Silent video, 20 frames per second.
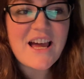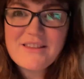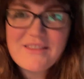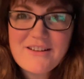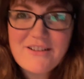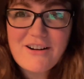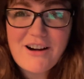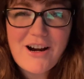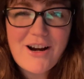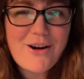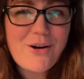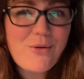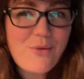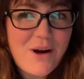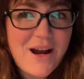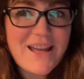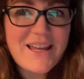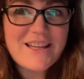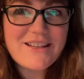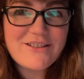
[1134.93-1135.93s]
There are
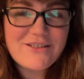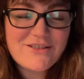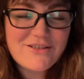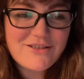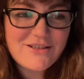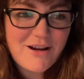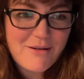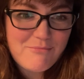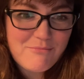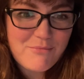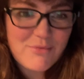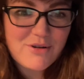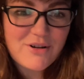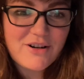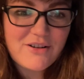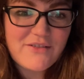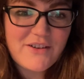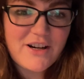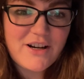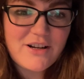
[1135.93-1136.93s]
quite a number
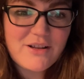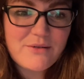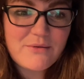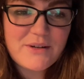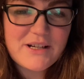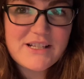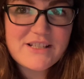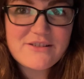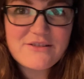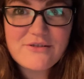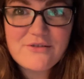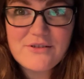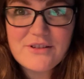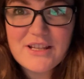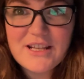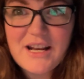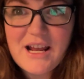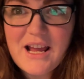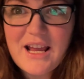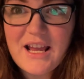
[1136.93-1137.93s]
of earthquakes through
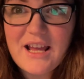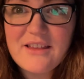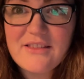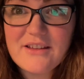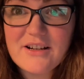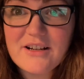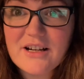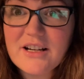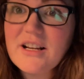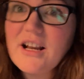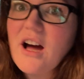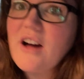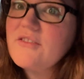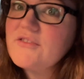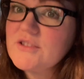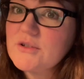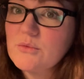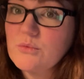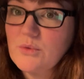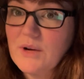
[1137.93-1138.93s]
the night and they're
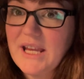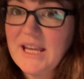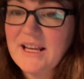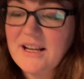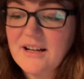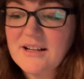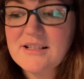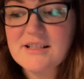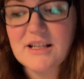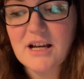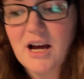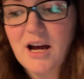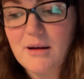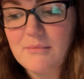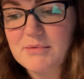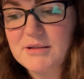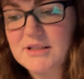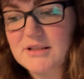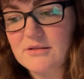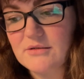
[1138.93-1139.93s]
enough to wake us
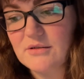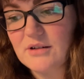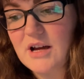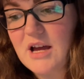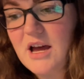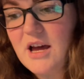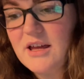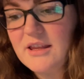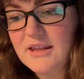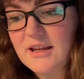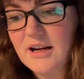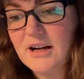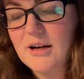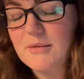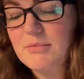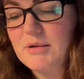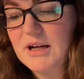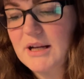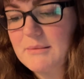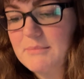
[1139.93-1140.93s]
up. So they are
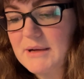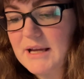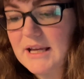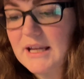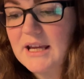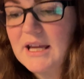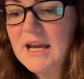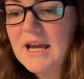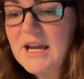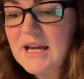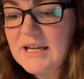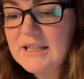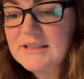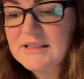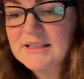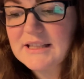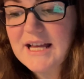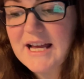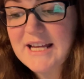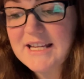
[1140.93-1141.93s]
pretty big. In
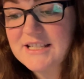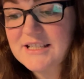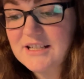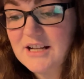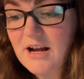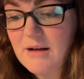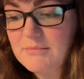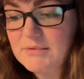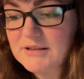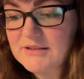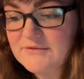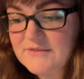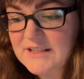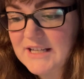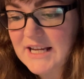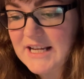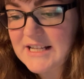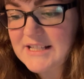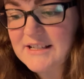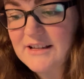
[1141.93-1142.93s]
the last couple
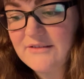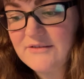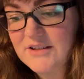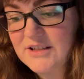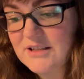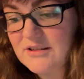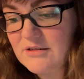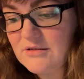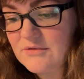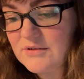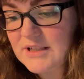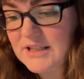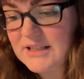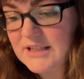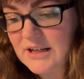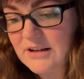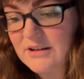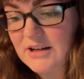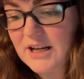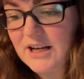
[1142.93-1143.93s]
days, I've just noted
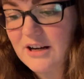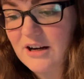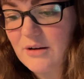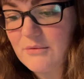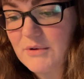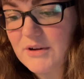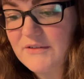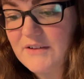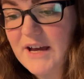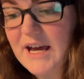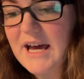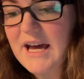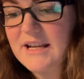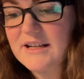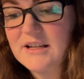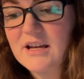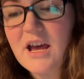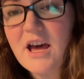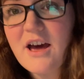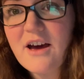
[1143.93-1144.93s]
down here, we've
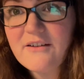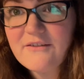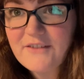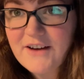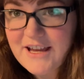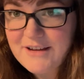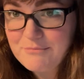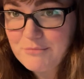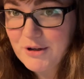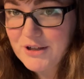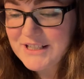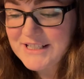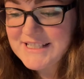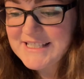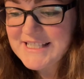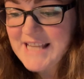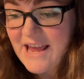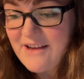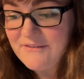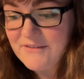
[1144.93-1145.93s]
had
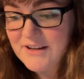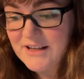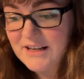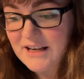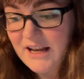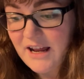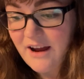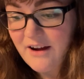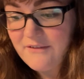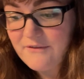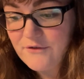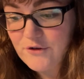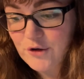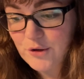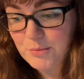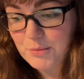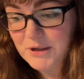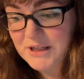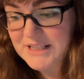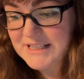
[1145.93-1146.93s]
5.7,
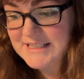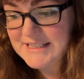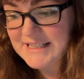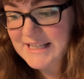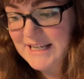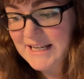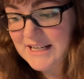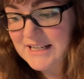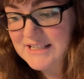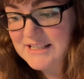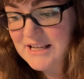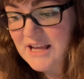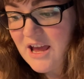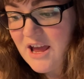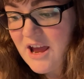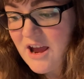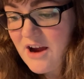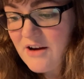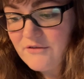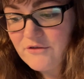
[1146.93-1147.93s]
4.6,
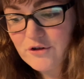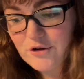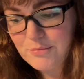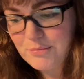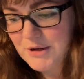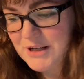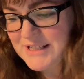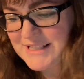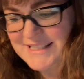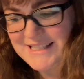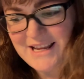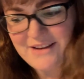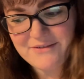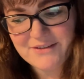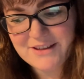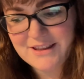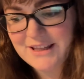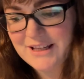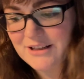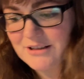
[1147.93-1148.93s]

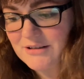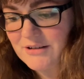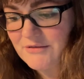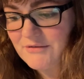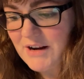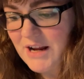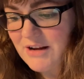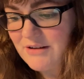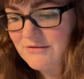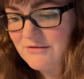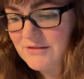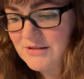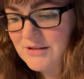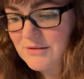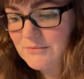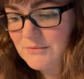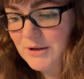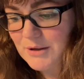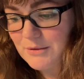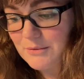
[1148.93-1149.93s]
4.7 there around.
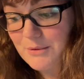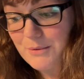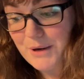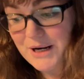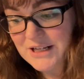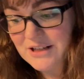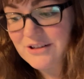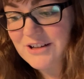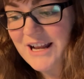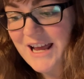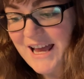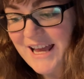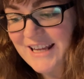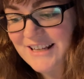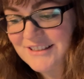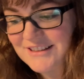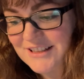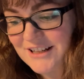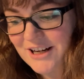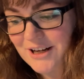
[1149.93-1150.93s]
We went on high
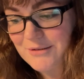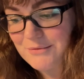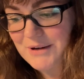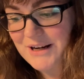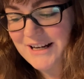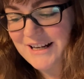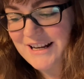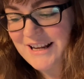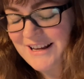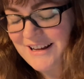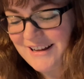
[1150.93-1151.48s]
alert when